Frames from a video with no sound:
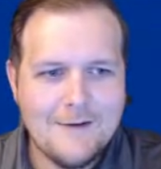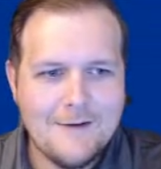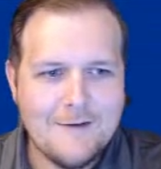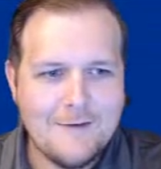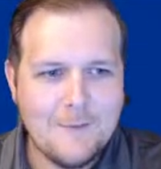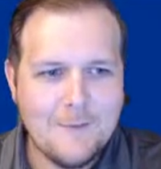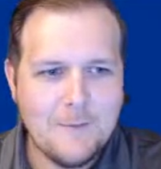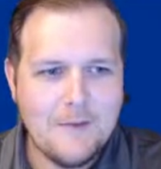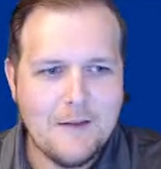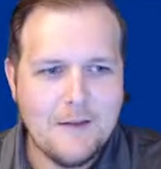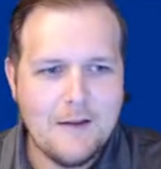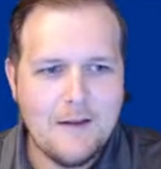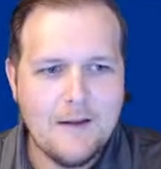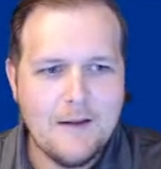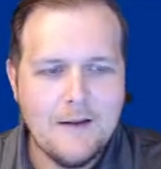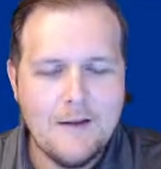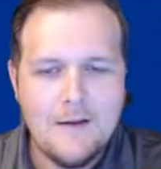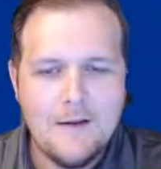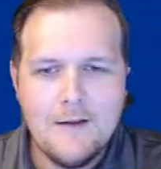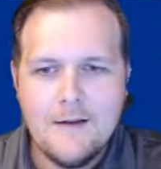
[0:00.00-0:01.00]
some of the
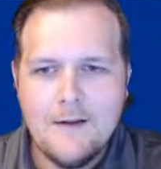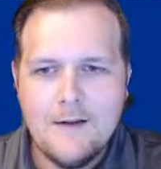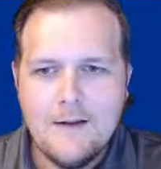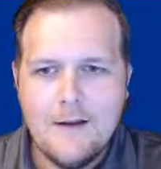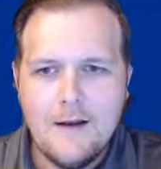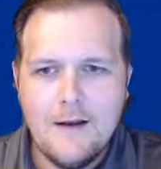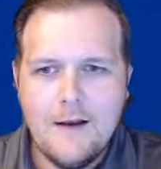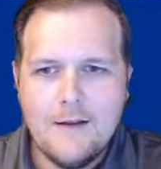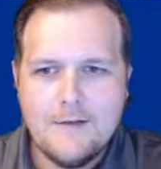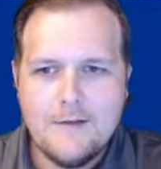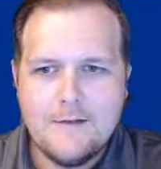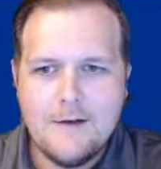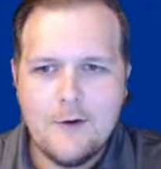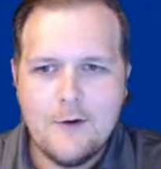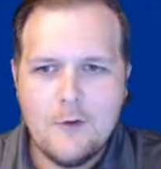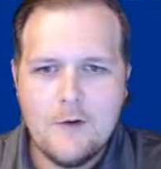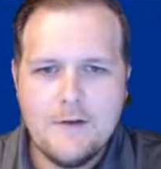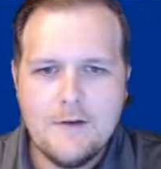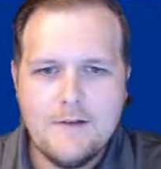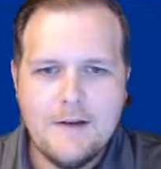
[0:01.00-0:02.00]

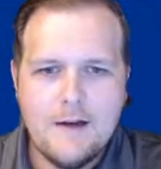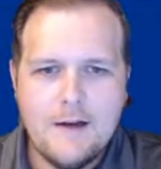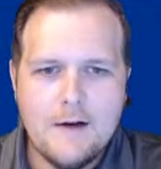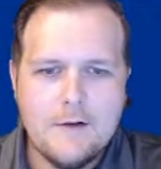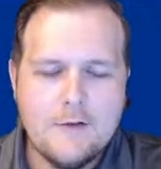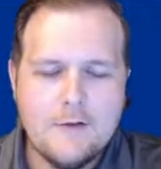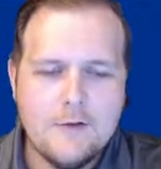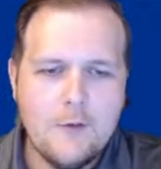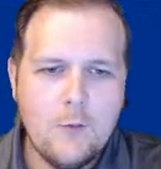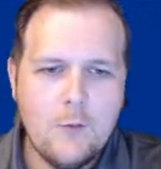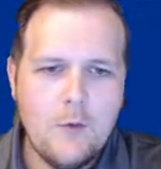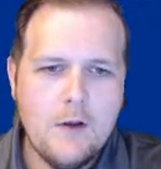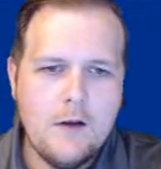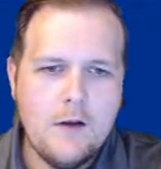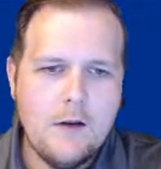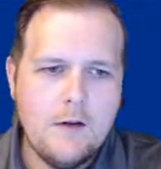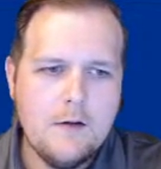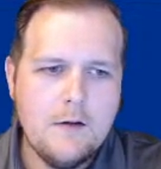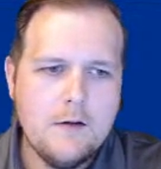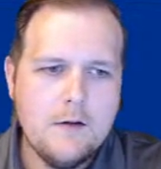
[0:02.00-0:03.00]
steroids here. So
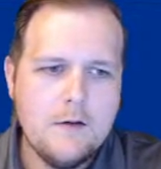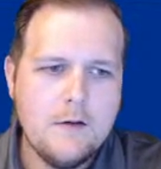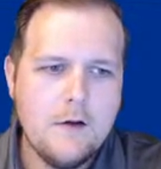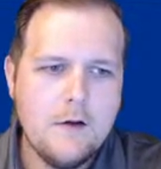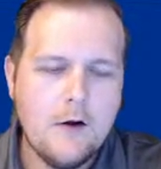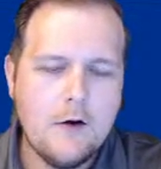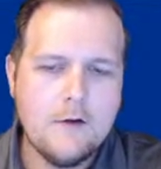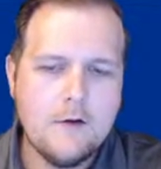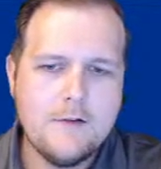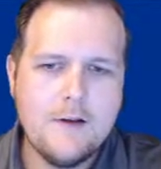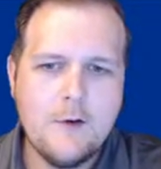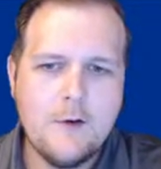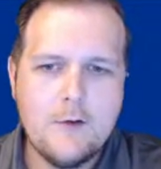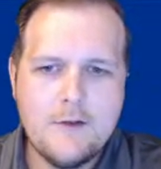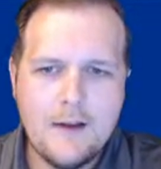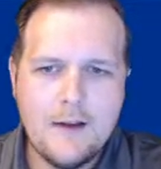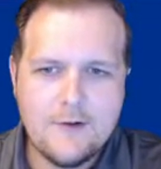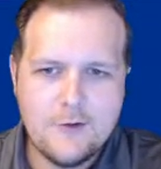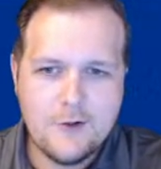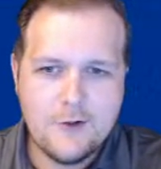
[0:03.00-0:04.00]
what are steroids
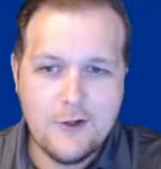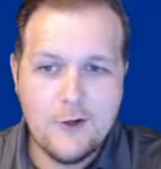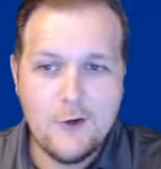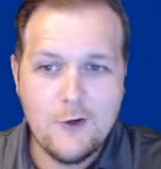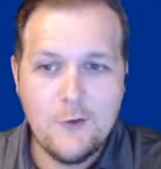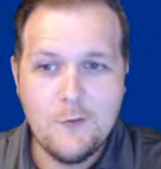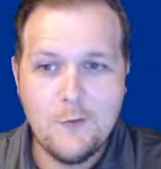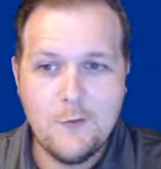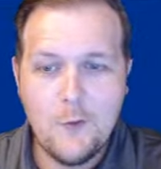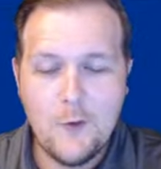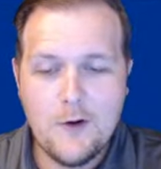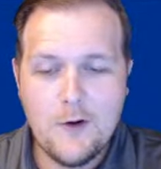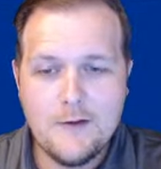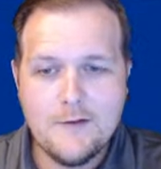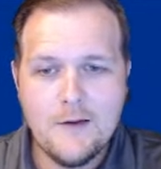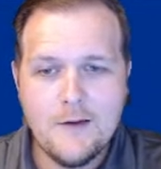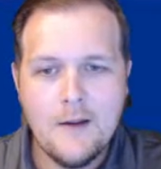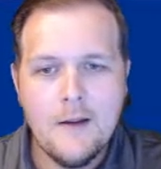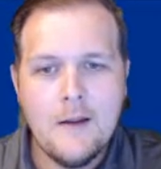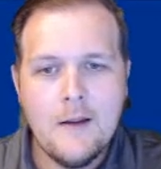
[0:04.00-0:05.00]
actually going to do for
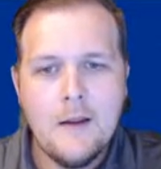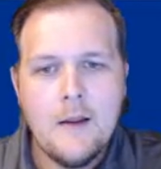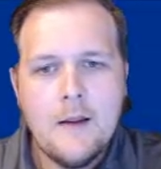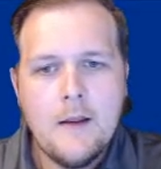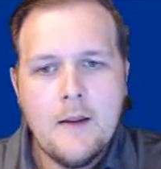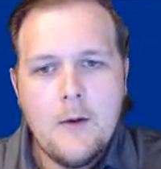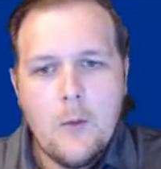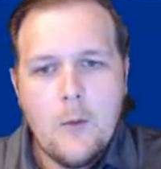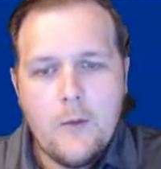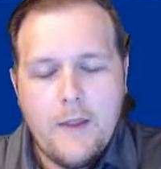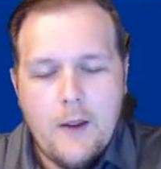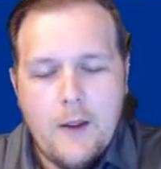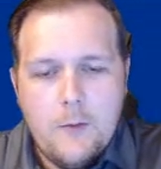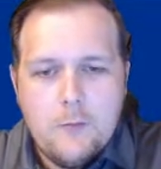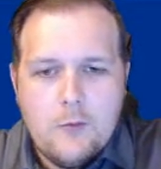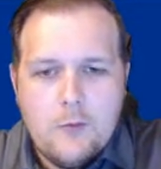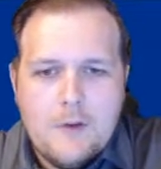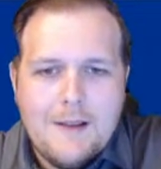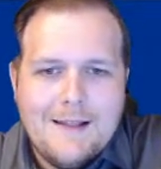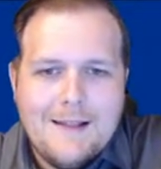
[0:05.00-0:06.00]
us? Well, they help
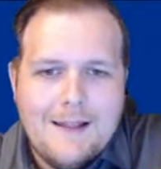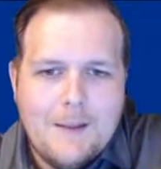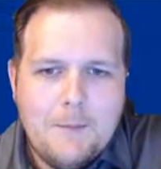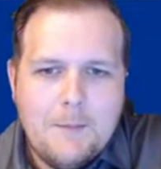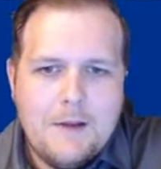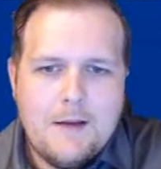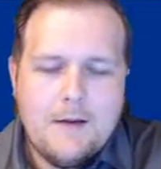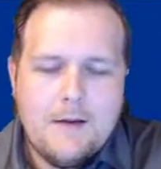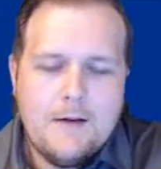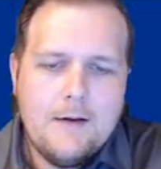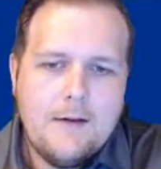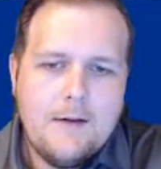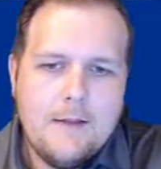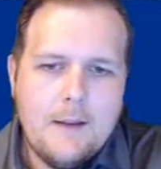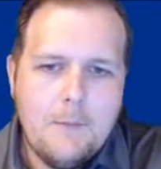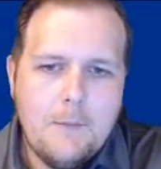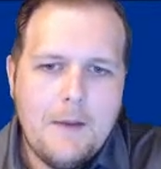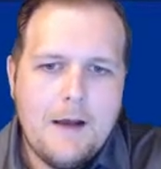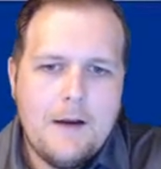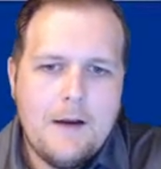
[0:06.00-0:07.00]
really limit the
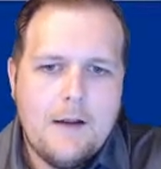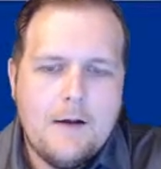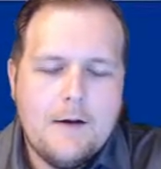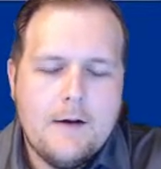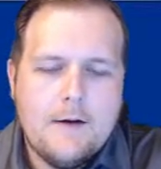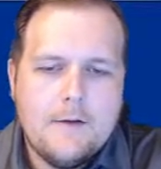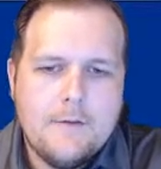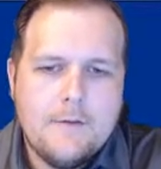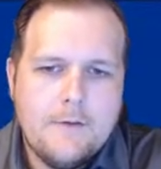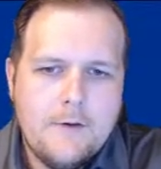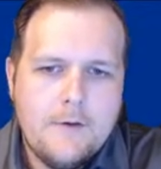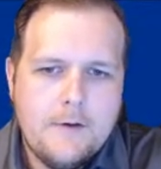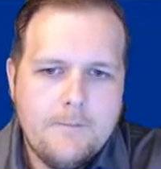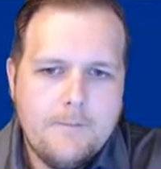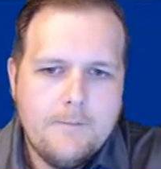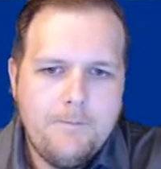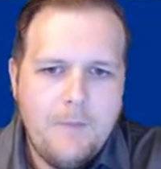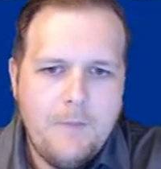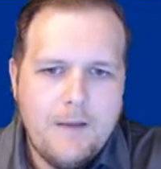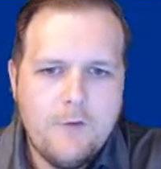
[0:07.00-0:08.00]
amount of
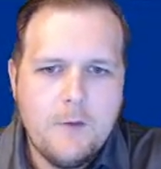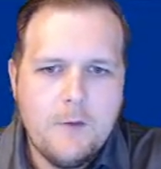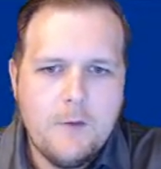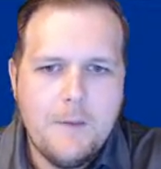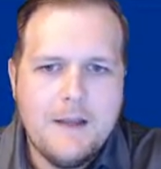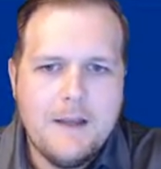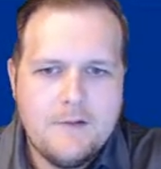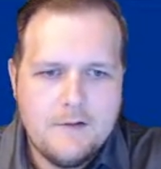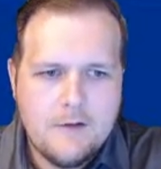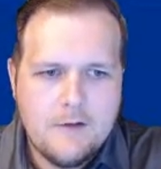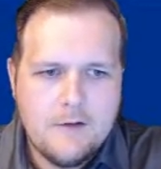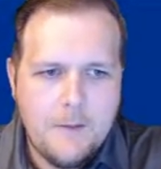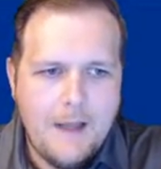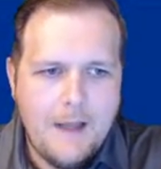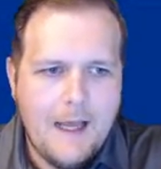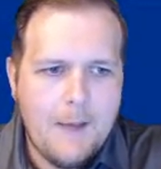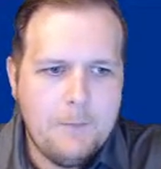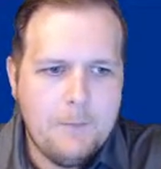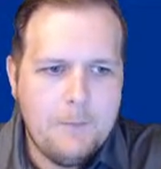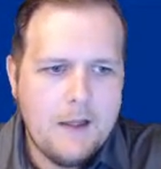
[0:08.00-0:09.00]
inflammation that's going to be
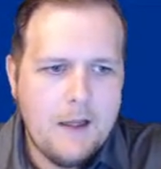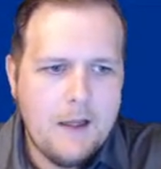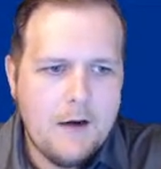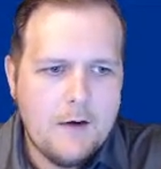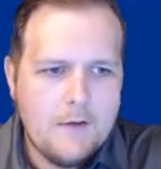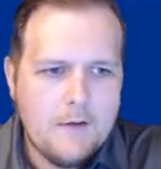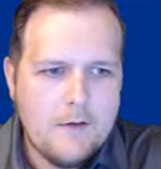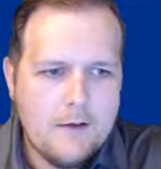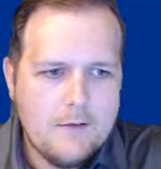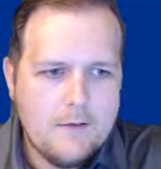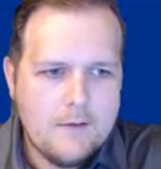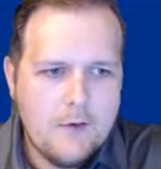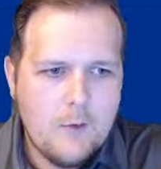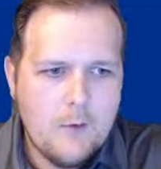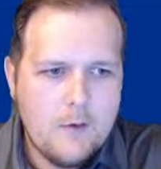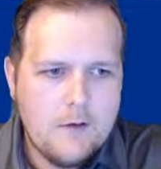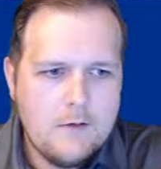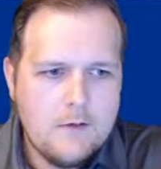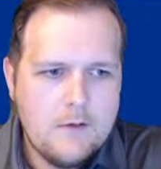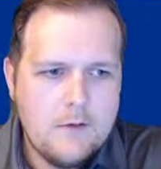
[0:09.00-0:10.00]
happening here, and that's
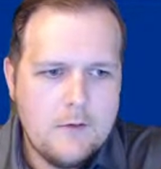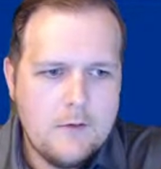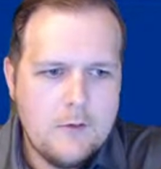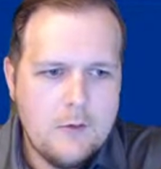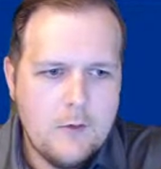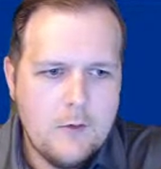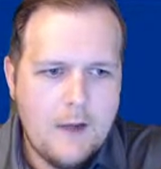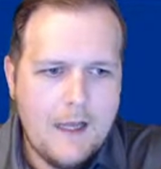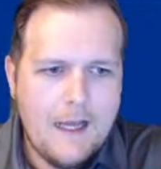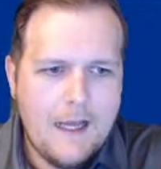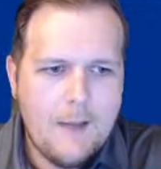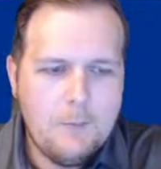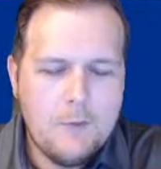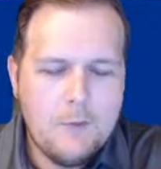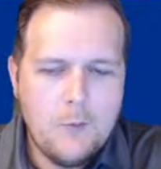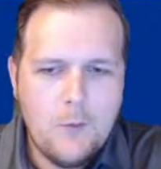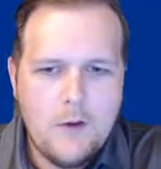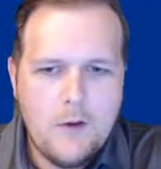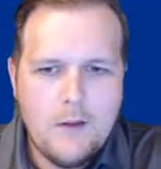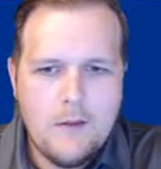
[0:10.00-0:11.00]
going to
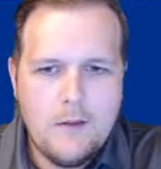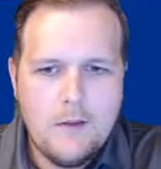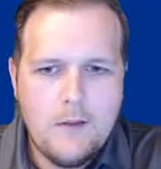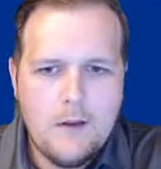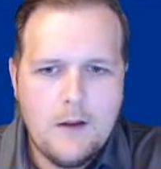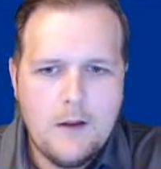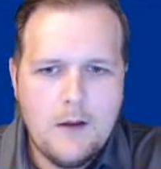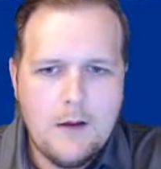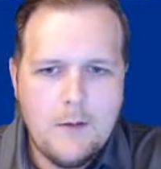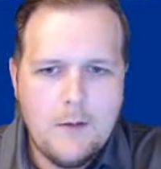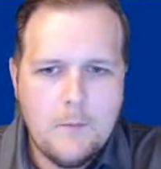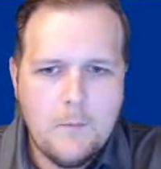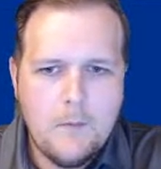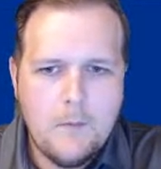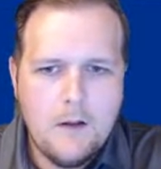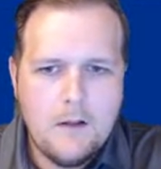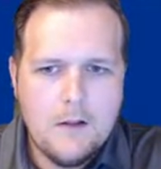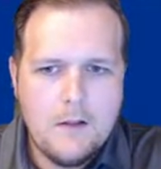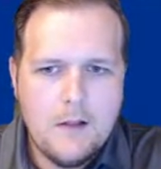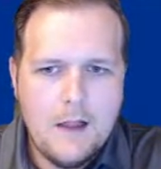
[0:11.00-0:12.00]
happen with
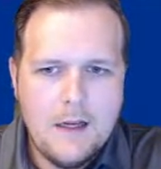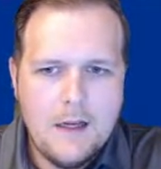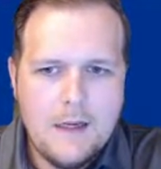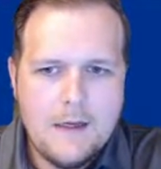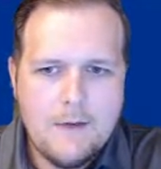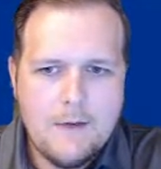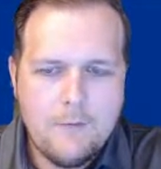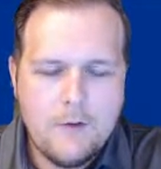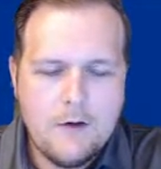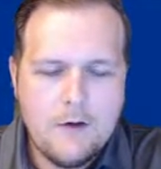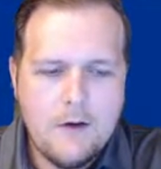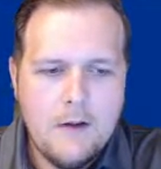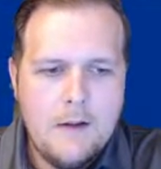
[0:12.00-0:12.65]
a lot of different